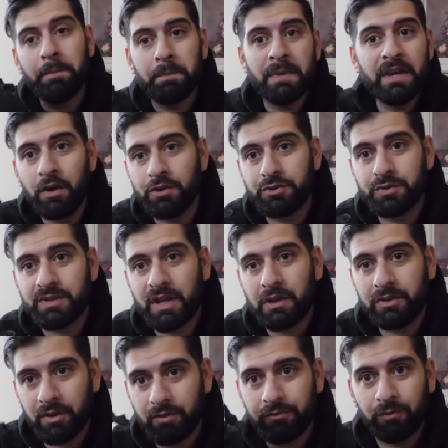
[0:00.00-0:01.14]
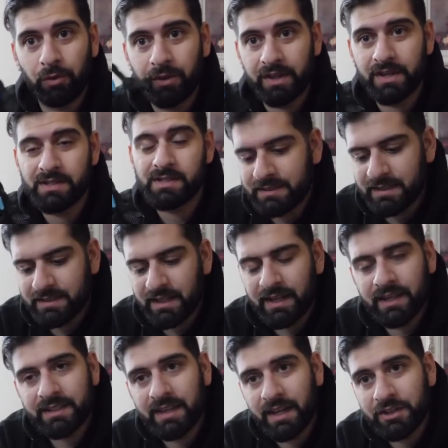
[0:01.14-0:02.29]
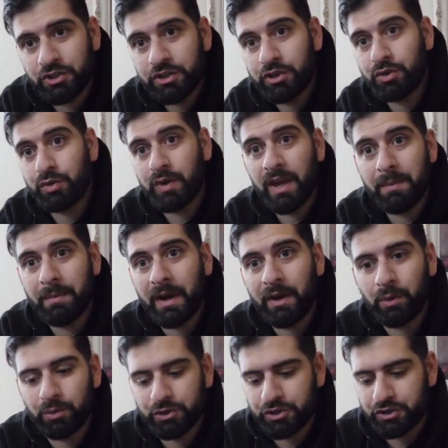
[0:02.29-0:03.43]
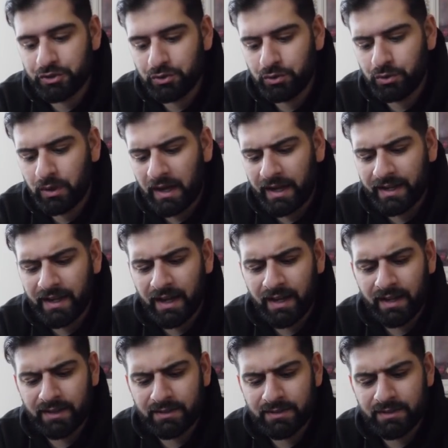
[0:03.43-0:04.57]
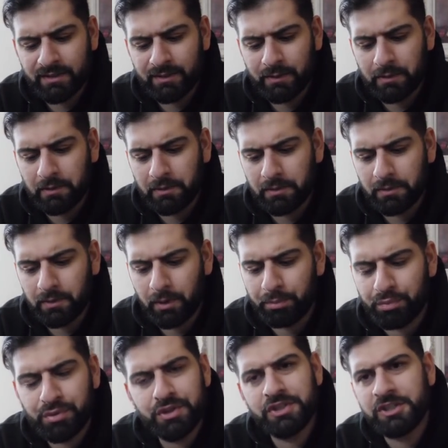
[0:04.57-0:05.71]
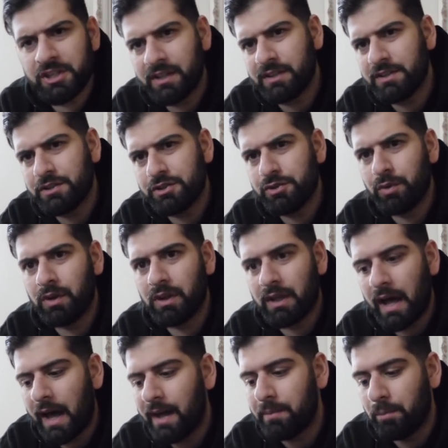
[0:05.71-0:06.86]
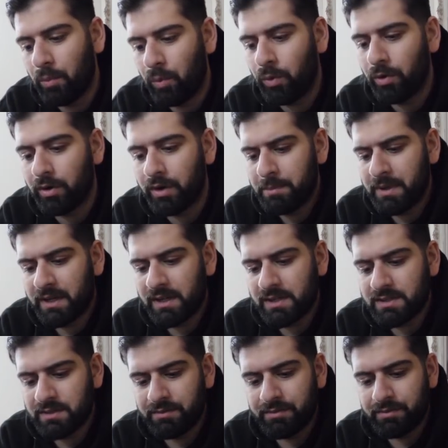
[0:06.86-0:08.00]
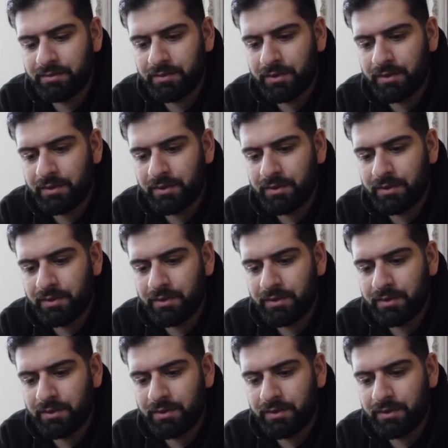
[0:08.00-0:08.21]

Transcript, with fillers: Migos was out there for this. Since I got to actually create my own shoe, I got to appreciate the shoe a lot more because of